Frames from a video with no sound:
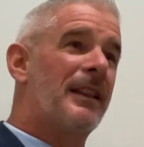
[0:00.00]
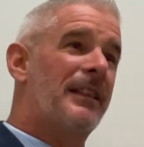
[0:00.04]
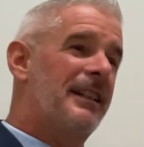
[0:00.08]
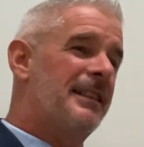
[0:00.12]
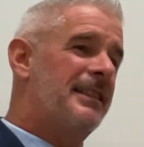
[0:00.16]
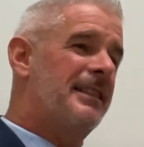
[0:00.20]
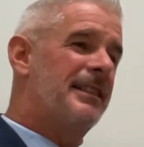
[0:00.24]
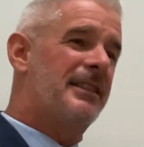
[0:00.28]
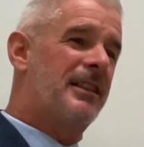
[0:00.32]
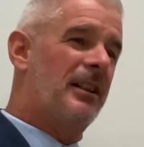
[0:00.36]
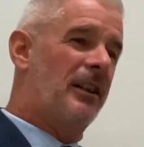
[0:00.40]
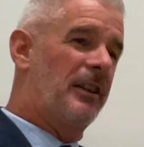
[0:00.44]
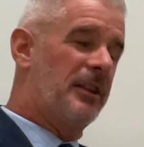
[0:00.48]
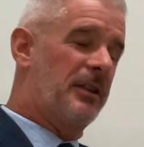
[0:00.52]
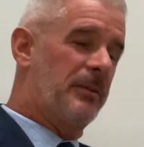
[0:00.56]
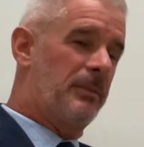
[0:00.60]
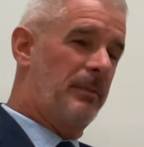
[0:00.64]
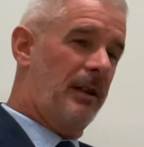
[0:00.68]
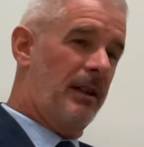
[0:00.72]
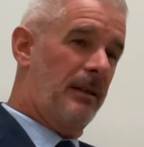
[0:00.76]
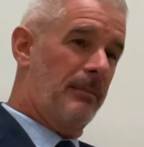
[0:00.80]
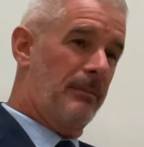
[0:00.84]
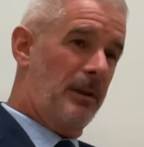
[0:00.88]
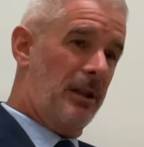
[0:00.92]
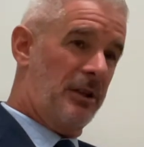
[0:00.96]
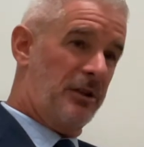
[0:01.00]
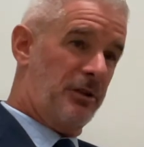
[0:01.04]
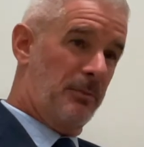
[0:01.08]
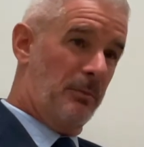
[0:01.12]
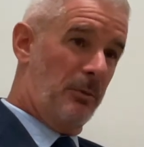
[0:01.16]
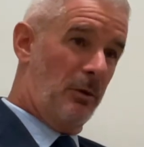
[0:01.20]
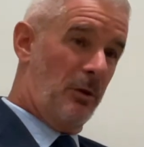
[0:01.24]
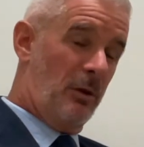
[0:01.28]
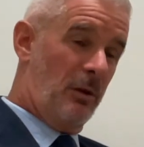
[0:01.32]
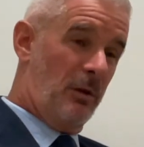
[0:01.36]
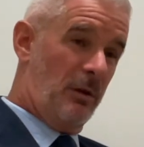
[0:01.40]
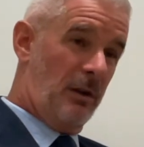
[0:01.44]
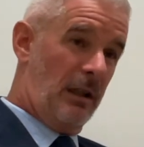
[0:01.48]
this is going to be a much
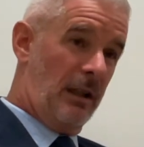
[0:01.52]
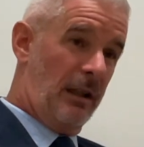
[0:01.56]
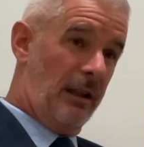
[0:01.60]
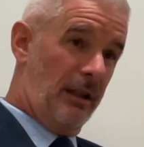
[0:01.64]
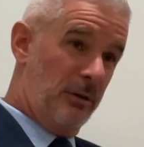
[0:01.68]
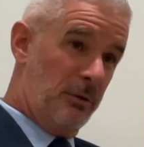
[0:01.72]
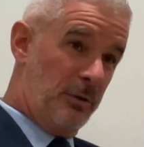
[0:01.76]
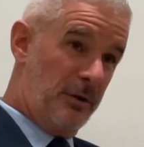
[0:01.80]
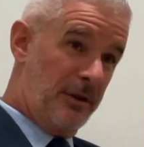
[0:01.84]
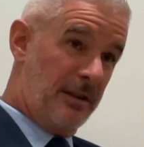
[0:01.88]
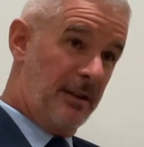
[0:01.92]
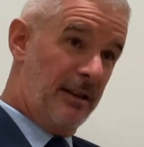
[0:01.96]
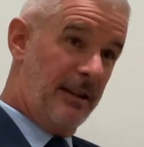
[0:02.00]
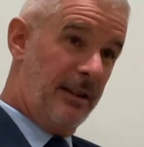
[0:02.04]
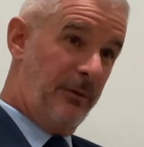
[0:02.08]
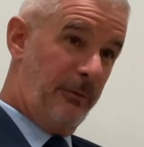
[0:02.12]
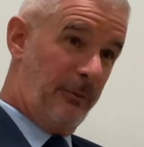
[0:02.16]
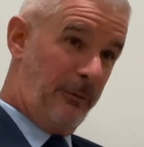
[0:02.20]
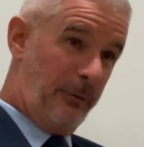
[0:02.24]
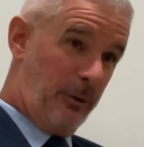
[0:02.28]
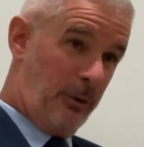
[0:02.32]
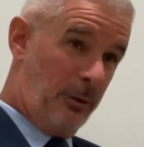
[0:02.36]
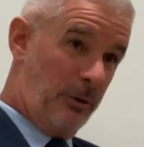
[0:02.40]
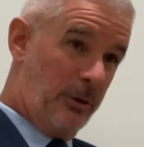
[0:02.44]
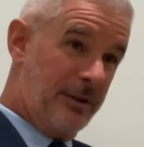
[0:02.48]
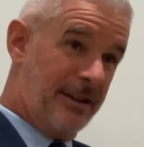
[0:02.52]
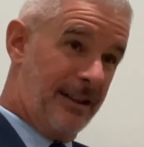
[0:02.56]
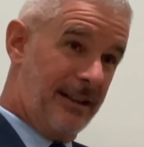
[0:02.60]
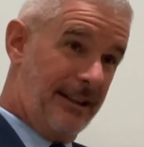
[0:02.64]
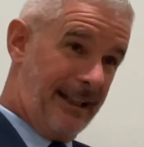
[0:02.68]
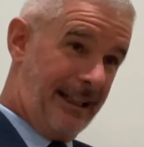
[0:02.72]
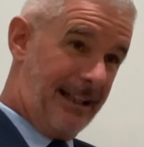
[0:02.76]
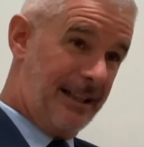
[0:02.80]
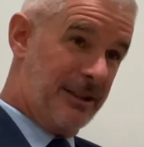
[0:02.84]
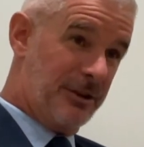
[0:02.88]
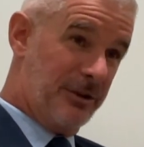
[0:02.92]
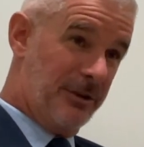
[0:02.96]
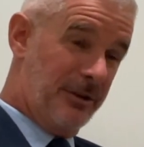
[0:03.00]
more closely fought
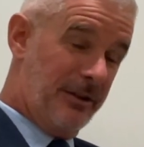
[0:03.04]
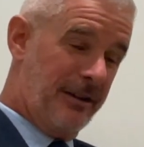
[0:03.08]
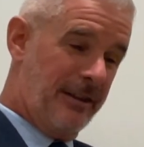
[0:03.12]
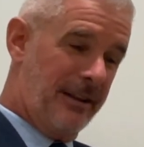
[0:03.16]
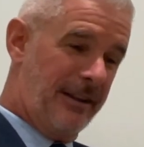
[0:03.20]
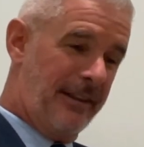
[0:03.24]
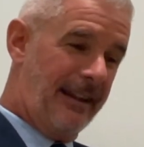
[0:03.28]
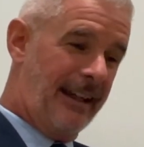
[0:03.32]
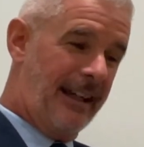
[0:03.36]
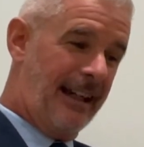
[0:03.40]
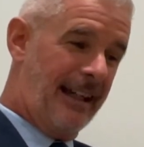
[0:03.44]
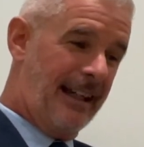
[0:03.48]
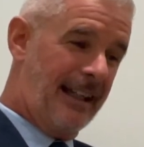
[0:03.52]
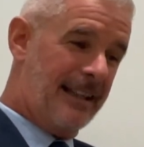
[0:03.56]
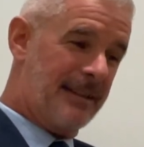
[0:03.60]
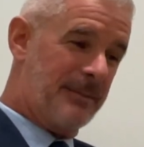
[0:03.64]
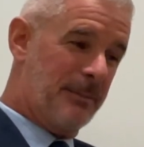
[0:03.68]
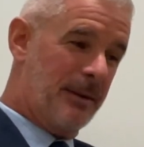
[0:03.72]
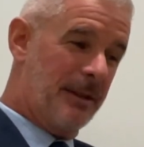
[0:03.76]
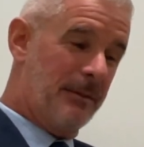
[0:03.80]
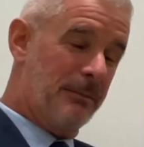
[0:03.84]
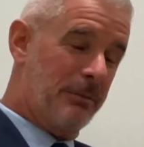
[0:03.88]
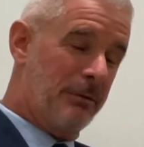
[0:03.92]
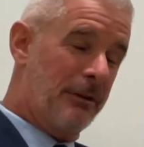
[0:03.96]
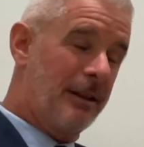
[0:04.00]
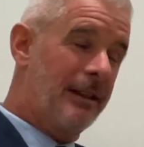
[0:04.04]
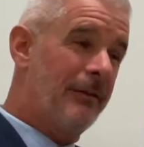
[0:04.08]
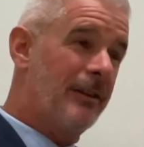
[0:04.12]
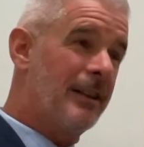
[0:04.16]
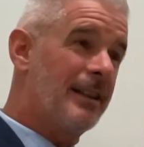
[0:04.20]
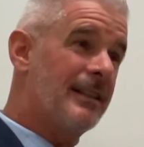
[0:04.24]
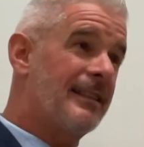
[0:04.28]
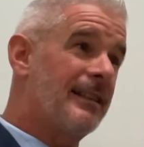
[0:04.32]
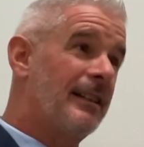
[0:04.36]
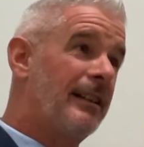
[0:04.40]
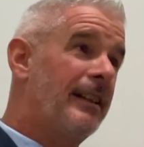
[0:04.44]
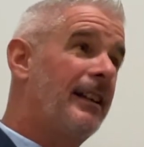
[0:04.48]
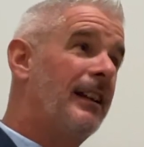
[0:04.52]
election than there has been
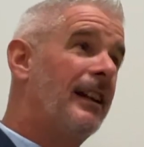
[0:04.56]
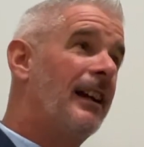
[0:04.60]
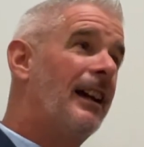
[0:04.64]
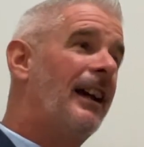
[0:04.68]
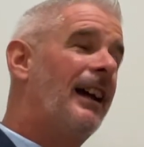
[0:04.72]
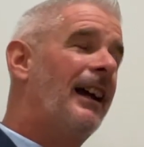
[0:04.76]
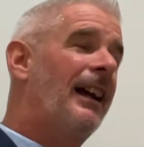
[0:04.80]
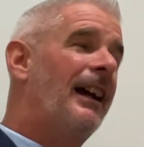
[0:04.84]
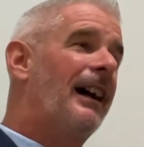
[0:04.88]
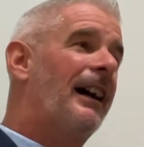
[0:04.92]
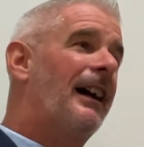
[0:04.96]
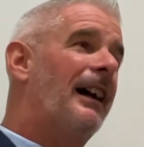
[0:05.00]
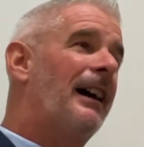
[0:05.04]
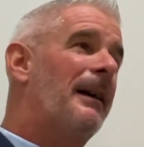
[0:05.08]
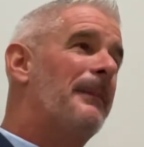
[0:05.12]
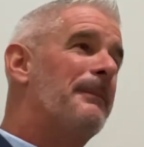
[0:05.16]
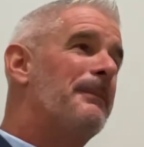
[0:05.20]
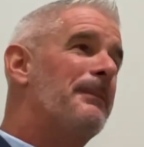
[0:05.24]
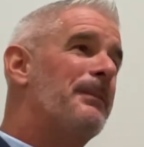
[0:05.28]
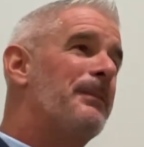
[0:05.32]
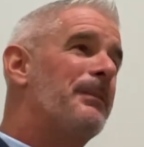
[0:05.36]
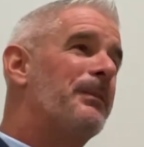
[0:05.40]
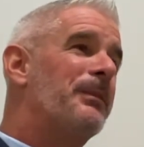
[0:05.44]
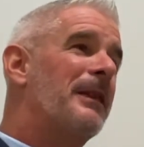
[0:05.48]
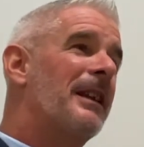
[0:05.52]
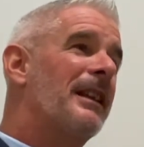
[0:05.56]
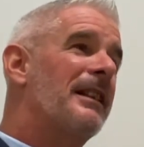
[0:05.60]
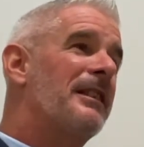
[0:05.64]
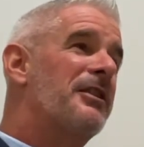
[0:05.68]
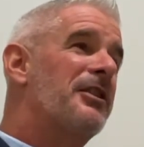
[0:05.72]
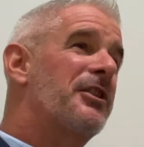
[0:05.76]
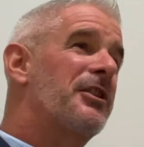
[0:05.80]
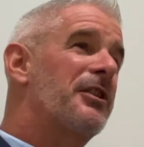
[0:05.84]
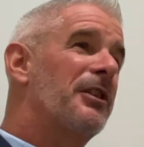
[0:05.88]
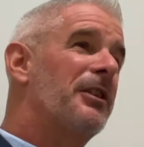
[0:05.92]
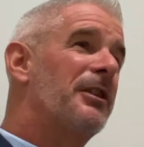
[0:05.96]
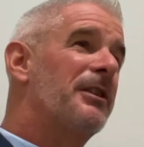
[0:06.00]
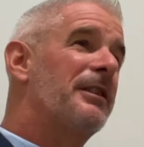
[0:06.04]
previously.
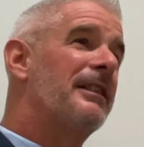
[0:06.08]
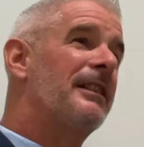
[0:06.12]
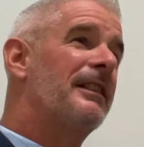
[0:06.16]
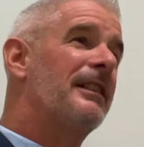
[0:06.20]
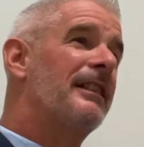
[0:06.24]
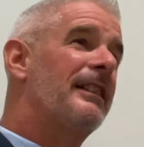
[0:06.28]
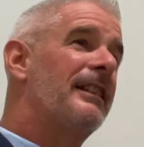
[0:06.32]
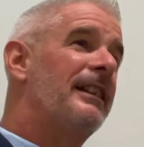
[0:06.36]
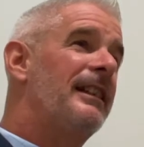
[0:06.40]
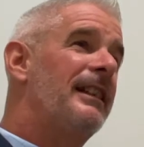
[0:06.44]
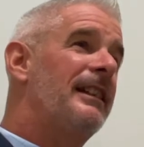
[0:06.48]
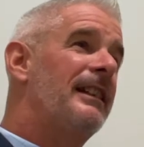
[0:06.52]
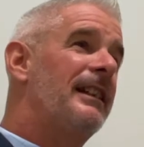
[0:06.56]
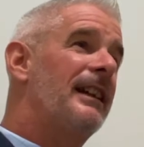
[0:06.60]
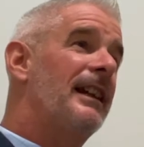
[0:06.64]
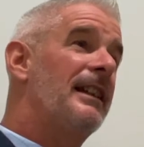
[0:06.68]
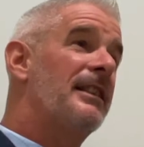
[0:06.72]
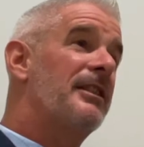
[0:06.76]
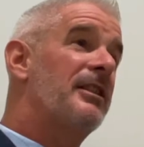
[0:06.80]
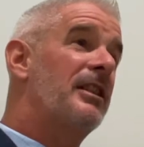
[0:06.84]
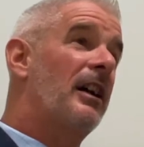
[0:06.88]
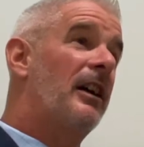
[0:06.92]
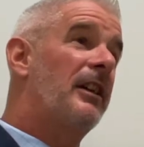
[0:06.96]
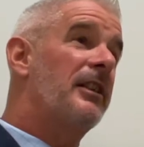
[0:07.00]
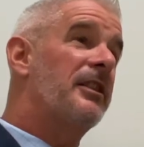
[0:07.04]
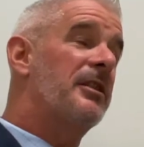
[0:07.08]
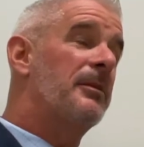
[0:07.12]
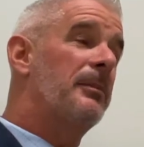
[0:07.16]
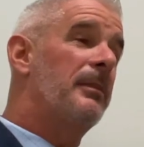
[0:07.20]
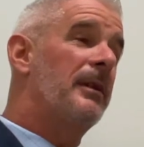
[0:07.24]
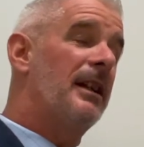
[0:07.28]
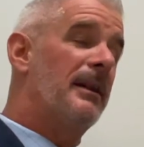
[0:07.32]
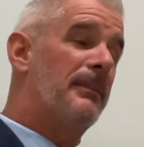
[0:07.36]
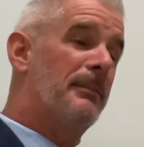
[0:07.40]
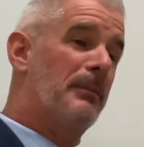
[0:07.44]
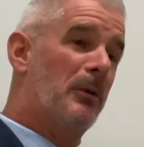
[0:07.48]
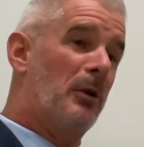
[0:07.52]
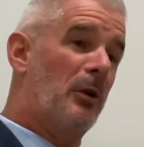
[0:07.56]
Certainly is going to
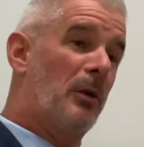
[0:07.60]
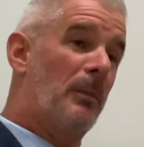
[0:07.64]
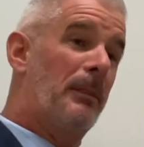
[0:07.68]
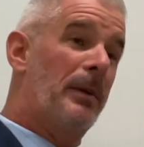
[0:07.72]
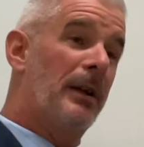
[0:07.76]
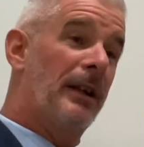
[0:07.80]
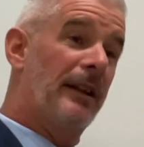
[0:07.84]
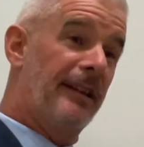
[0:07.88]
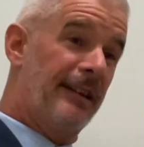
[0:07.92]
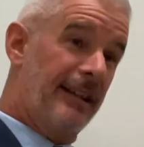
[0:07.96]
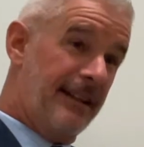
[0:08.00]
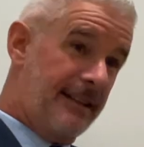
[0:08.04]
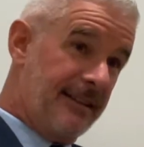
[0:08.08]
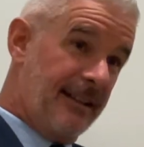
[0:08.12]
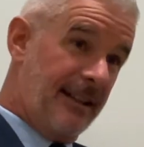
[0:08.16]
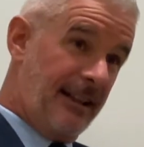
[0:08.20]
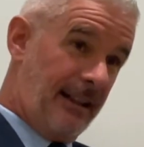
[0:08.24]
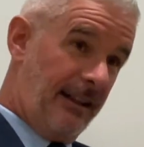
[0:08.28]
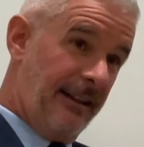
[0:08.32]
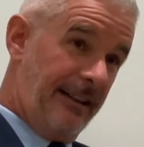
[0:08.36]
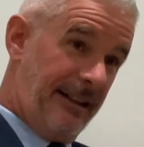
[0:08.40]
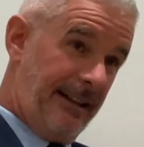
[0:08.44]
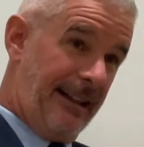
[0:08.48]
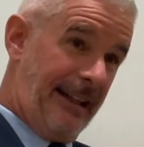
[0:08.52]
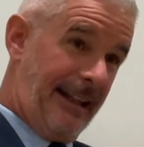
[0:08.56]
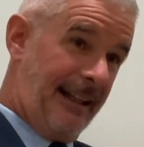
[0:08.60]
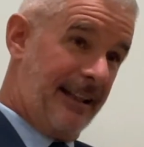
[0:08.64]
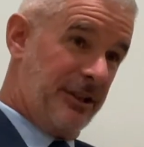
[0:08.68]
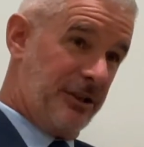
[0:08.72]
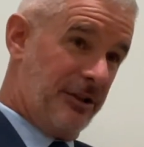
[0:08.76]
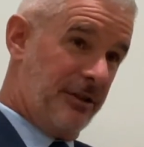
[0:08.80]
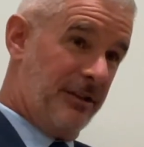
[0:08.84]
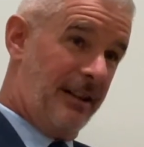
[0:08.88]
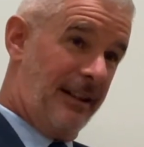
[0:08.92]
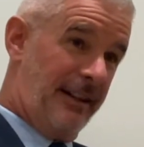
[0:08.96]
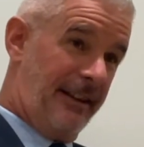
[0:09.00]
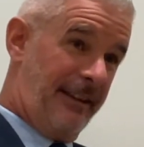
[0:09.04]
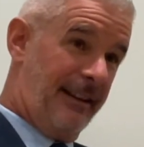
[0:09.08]
be a more political
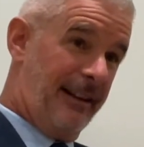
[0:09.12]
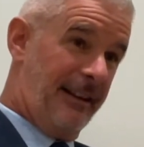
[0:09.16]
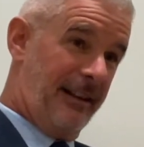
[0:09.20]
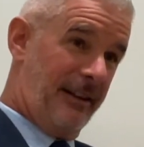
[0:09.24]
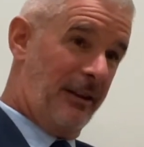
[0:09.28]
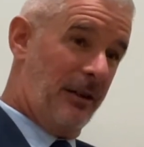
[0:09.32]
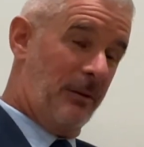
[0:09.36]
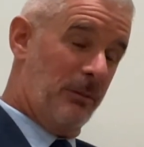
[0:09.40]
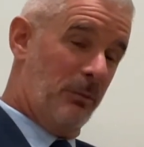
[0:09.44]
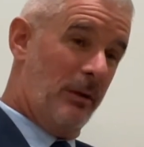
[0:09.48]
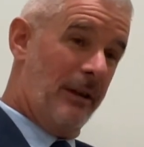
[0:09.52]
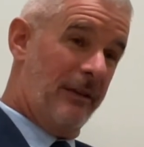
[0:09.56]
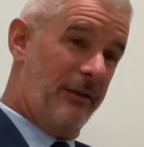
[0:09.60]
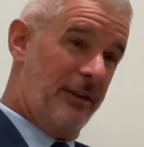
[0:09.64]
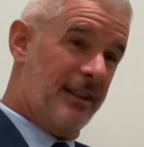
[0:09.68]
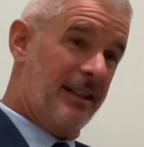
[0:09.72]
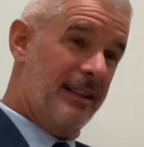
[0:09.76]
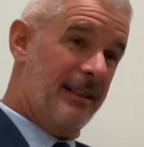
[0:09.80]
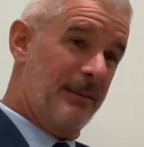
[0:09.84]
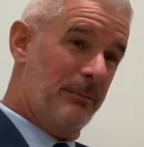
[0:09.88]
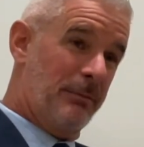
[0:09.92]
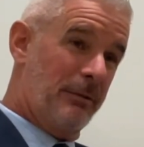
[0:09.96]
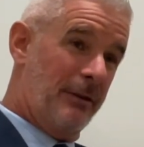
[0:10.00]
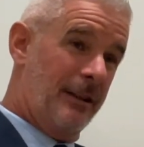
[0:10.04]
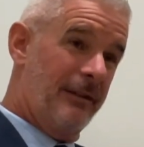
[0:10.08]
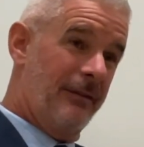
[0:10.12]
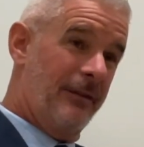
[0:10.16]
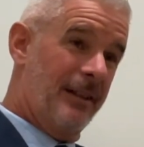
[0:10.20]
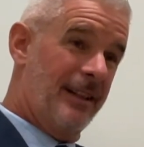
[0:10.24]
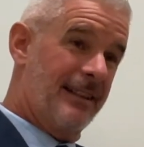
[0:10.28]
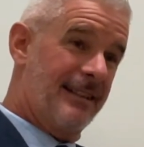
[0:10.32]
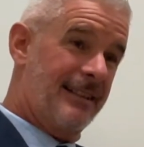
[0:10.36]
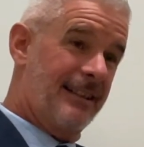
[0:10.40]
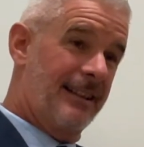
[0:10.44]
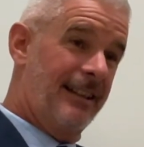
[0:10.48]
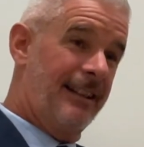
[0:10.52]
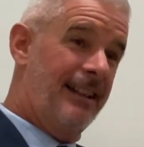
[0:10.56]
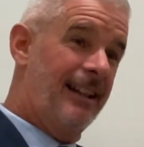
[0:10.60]
election, I think, than we've seen
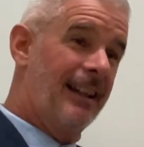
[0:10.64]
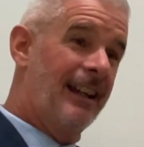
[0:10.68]
previously.